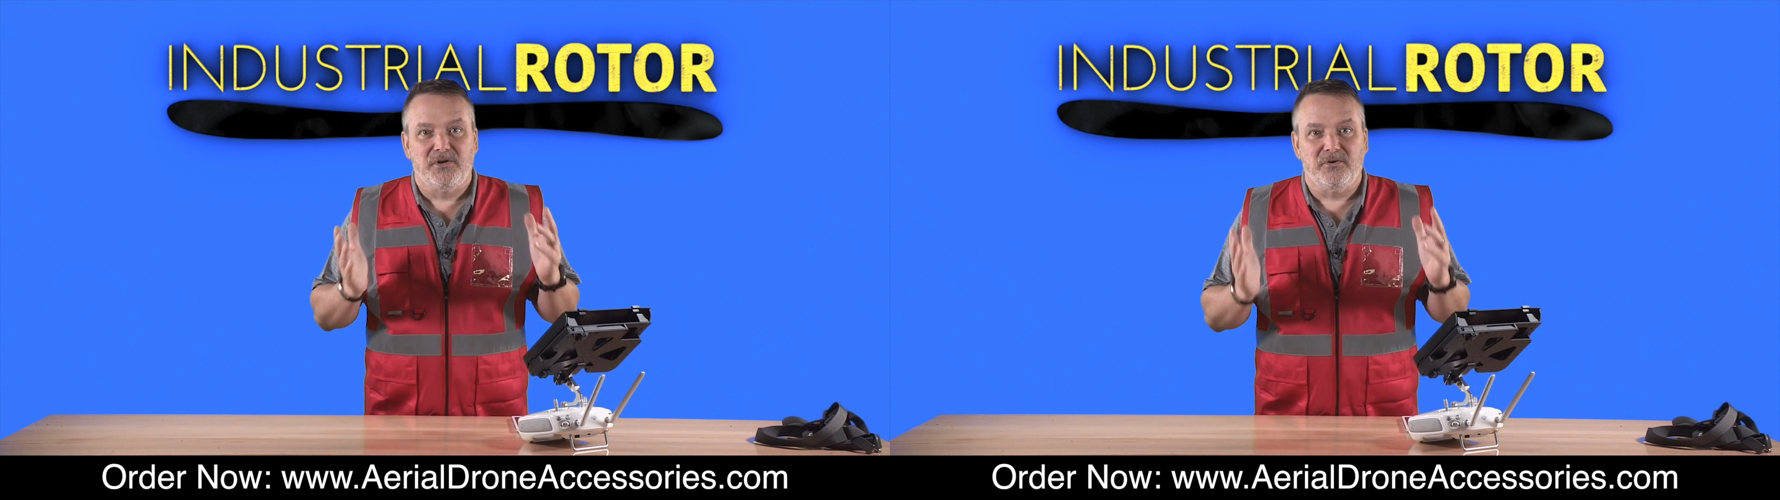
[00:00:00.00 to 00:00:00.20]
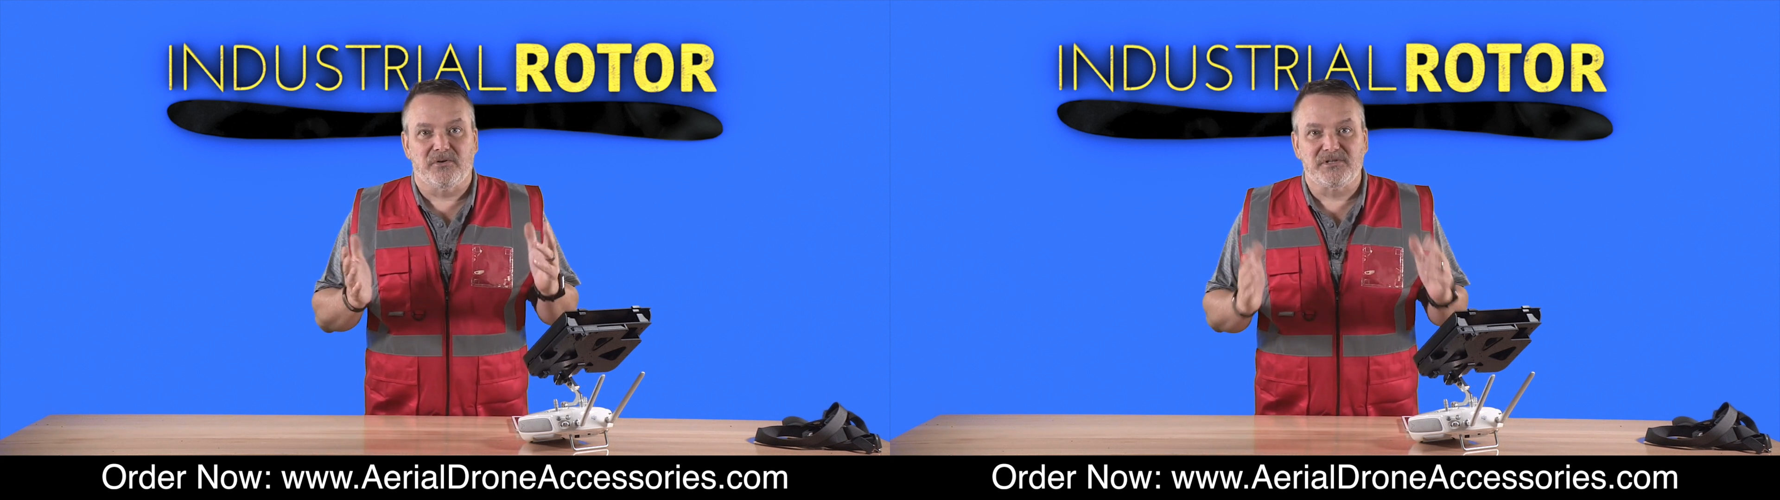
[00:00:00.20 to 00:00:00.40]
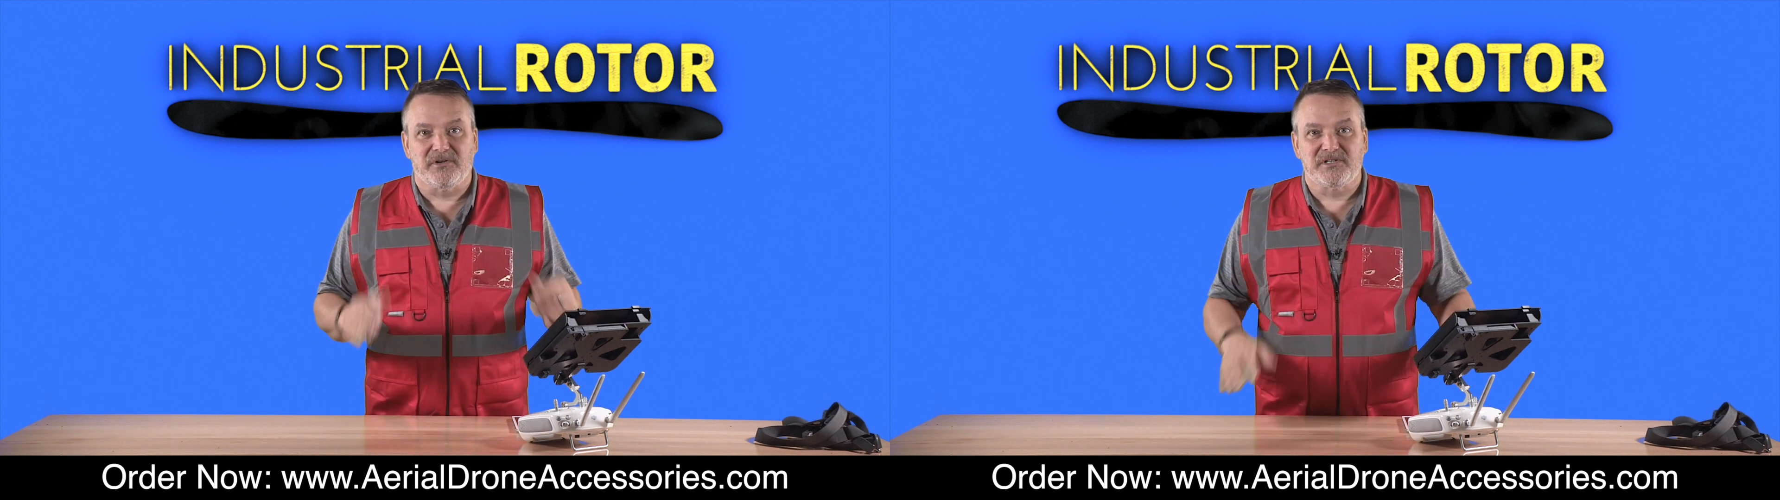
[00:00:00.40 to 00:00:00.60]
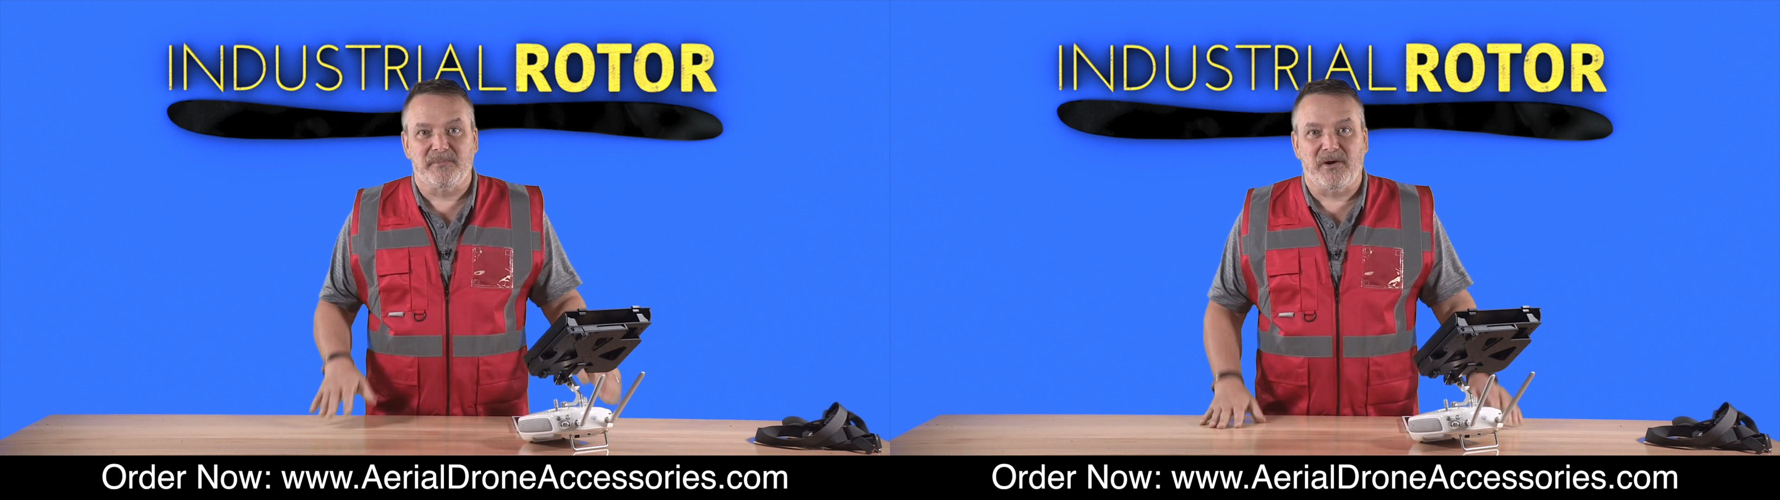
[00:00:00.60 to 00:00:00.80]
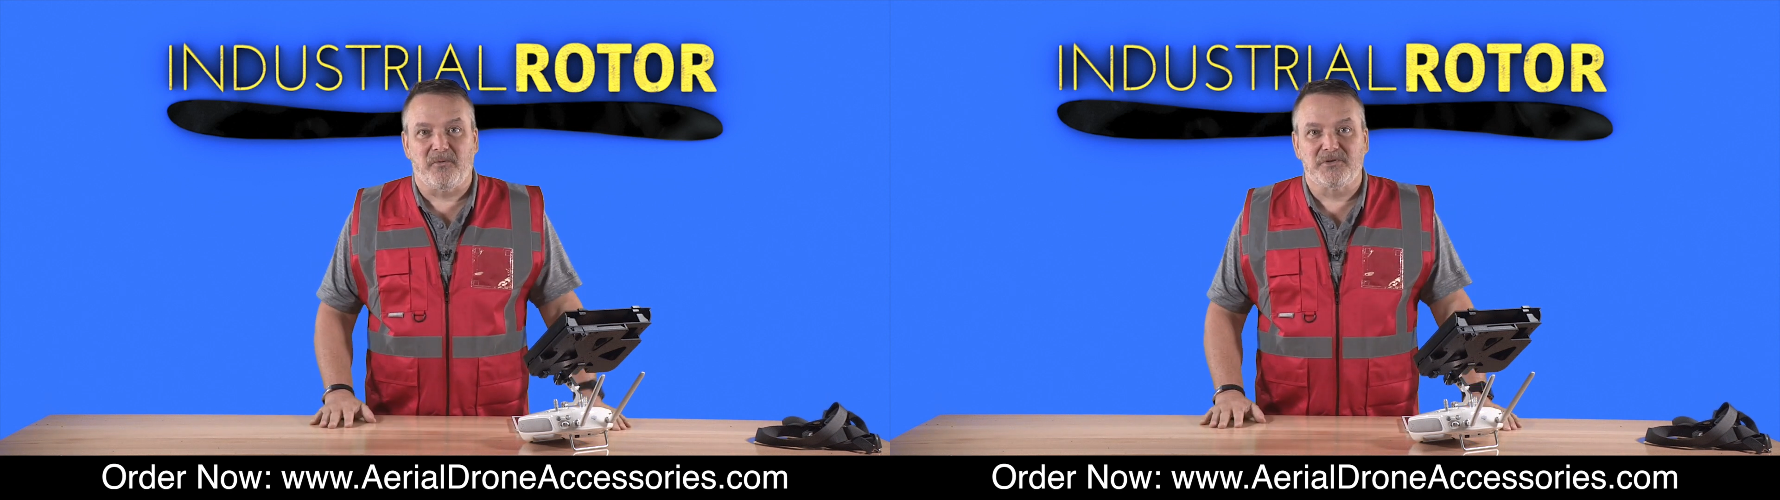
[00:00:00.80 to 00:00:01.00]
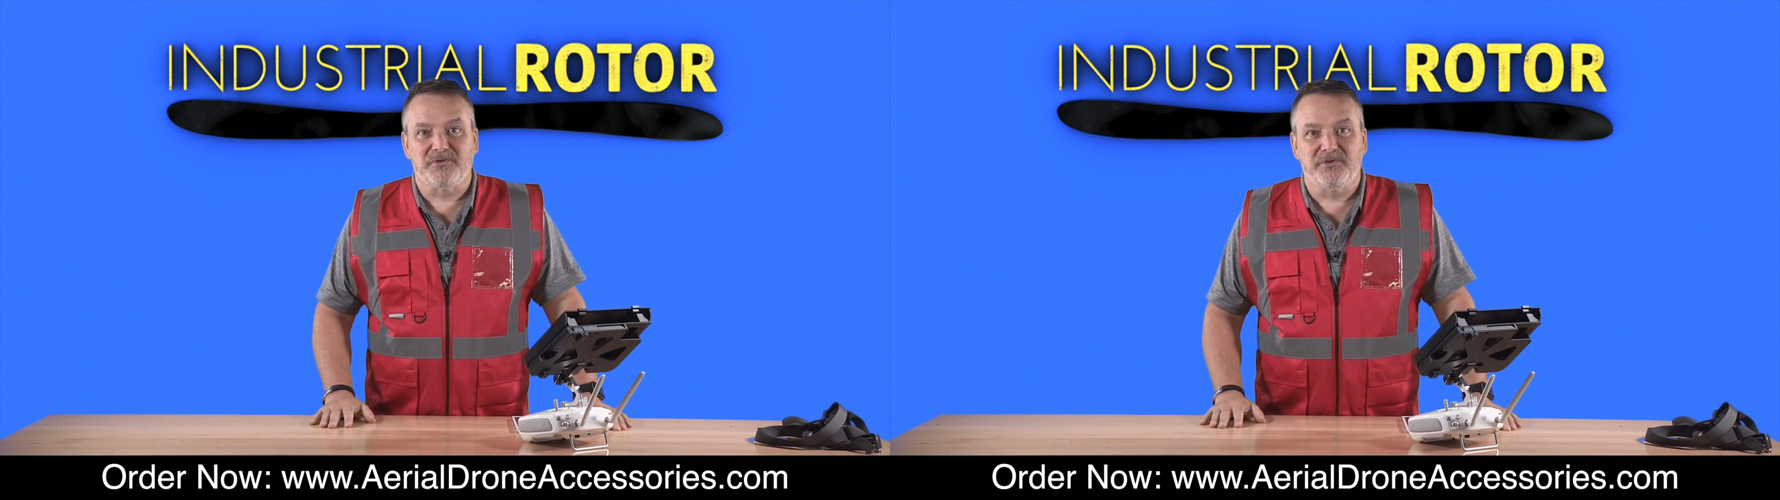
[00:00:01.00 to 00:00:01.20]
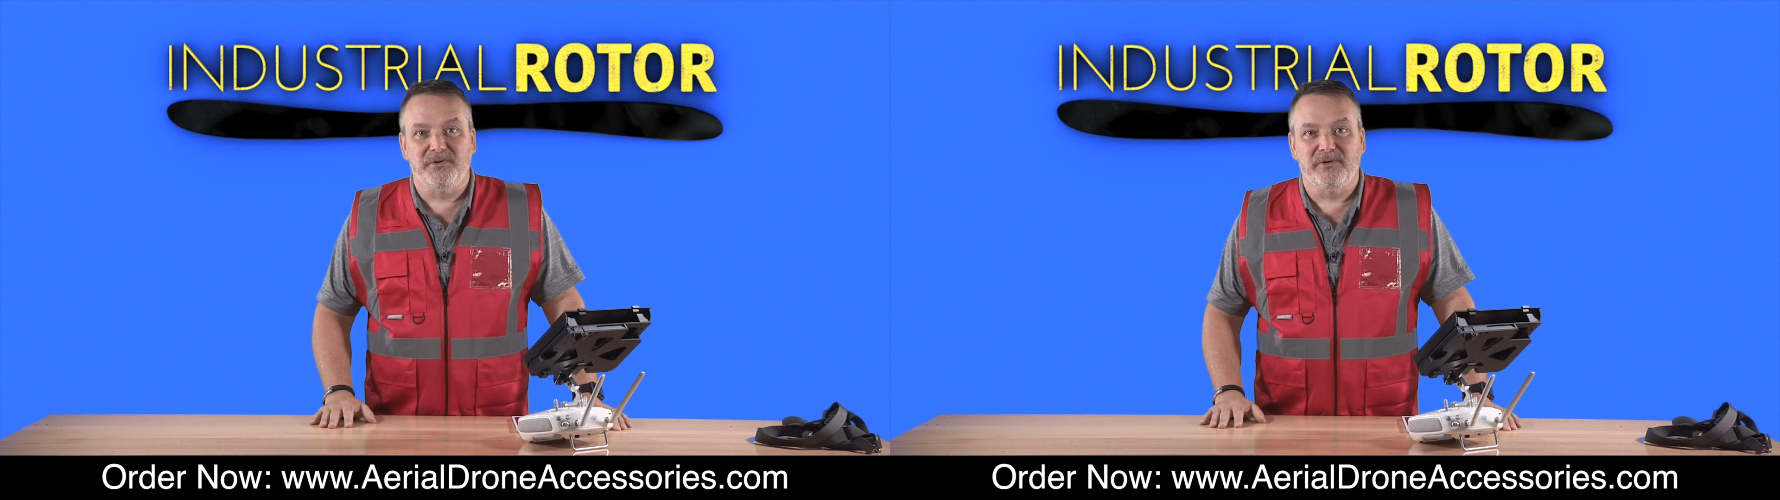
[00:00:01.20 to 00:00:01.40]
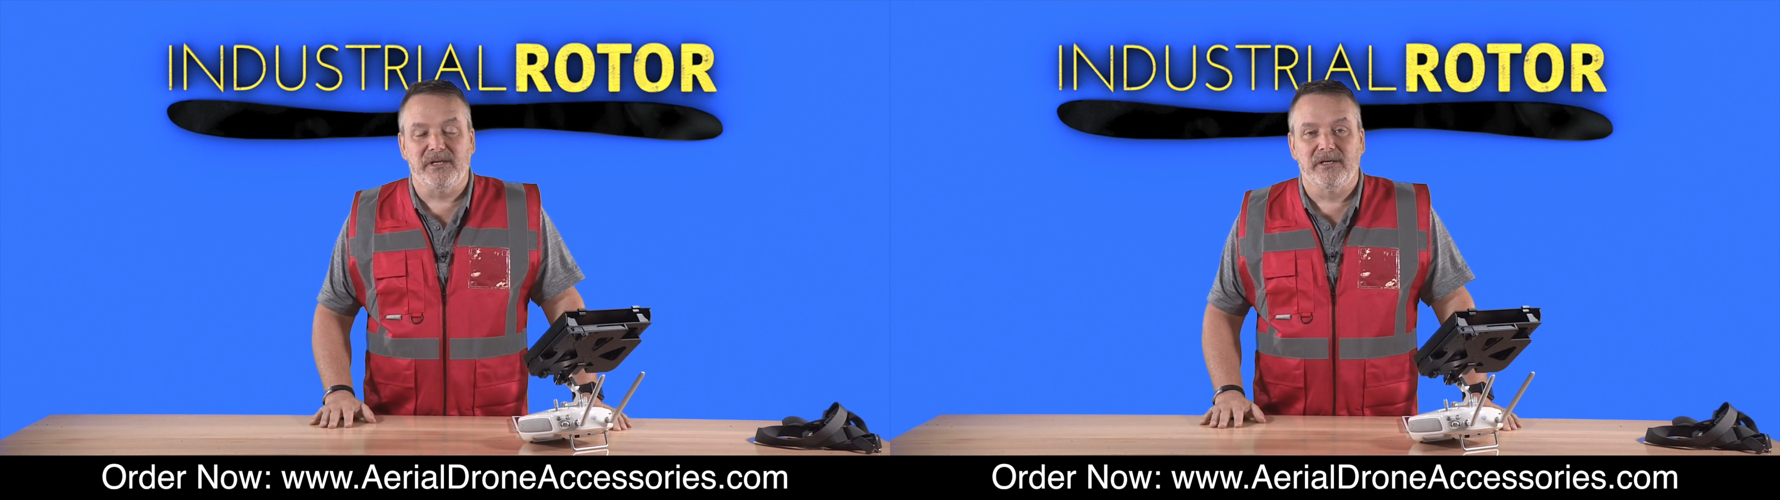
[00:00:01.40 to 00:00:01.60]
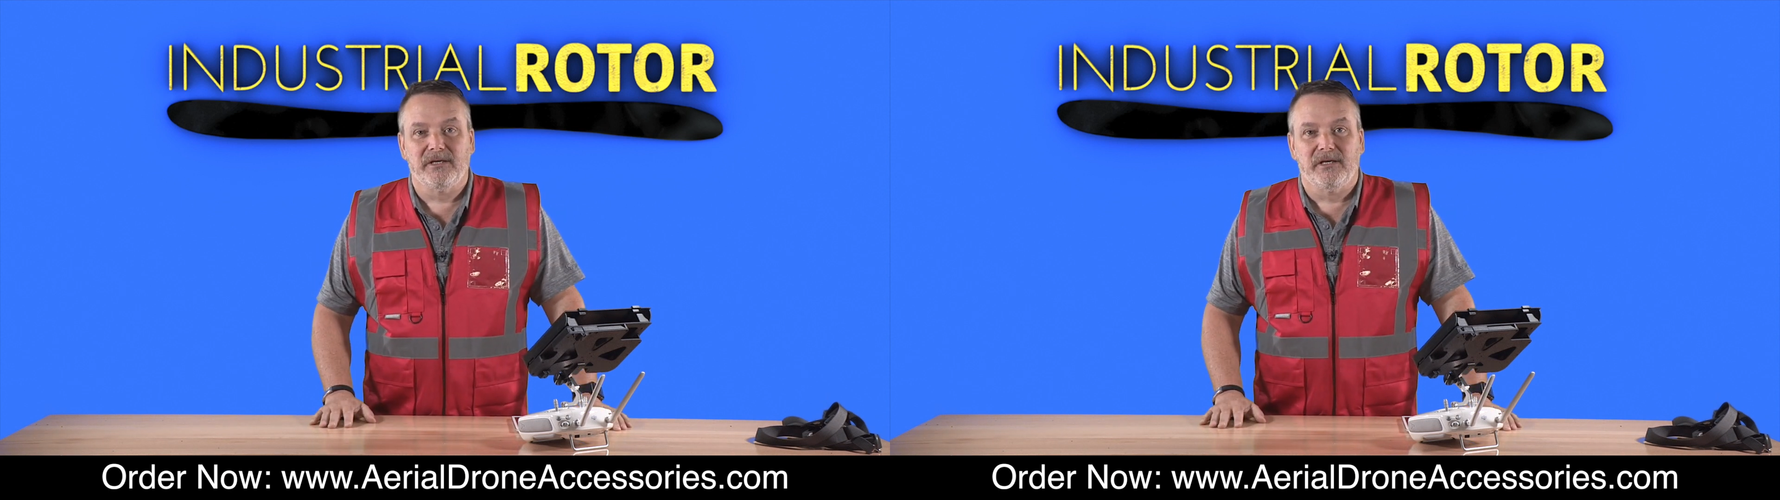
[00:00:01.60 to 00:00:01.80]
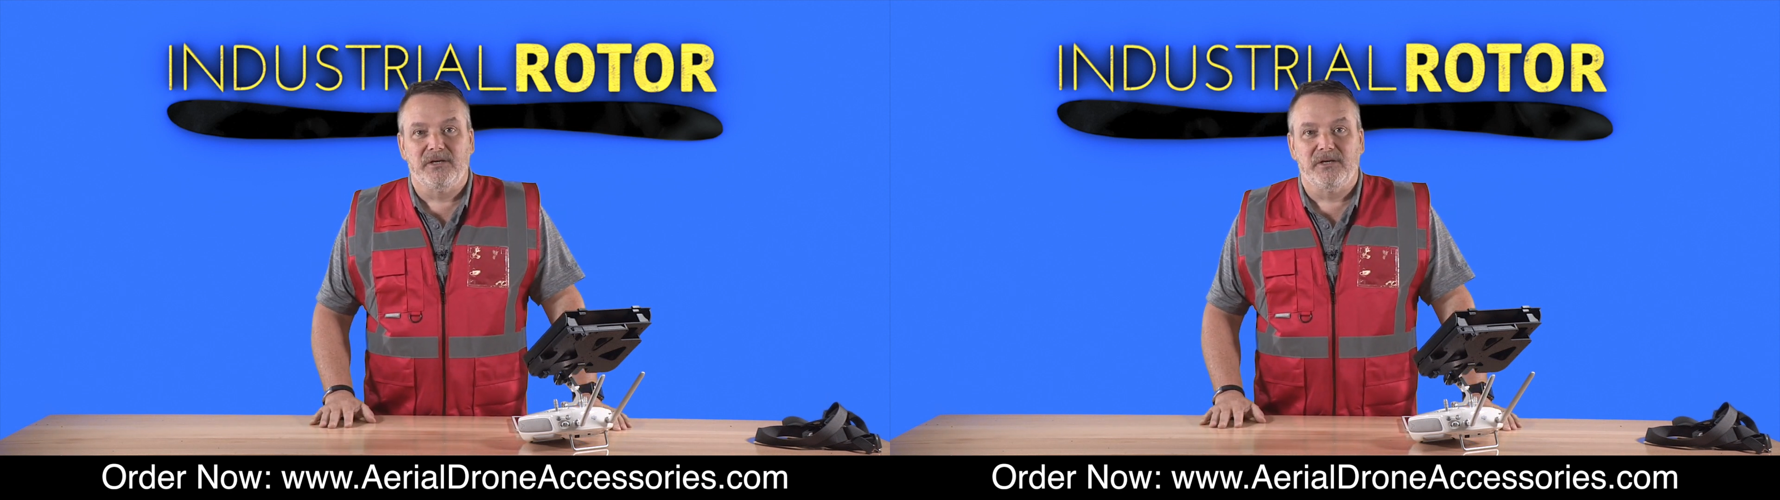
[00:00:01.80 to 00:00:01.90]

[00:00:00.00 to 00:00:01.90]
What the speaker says: You're serious about what you're doing.